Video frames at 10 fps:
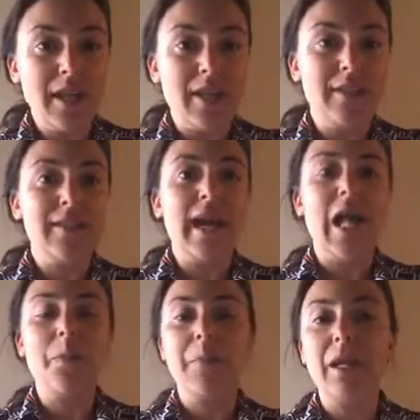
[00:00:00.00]
is
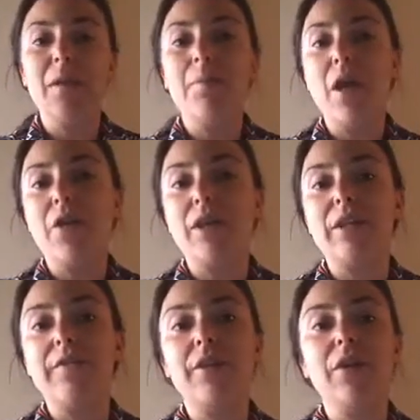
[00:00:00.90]
helping
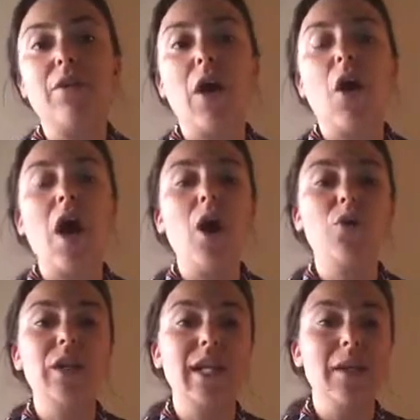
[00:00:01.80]
parents figure out how
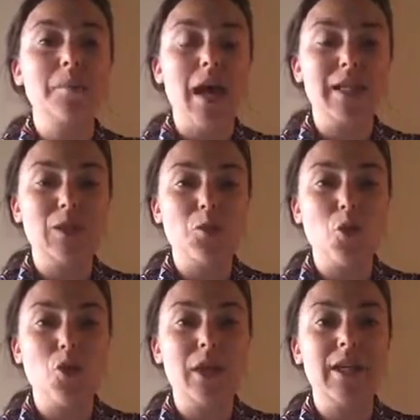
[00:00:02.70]
they can best
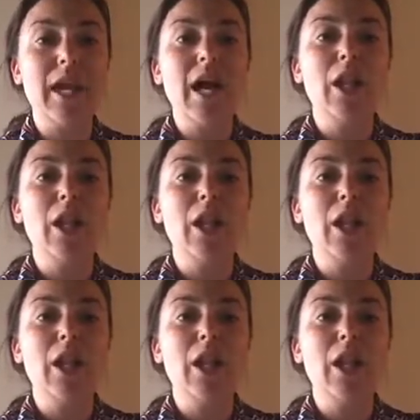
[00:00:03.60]
support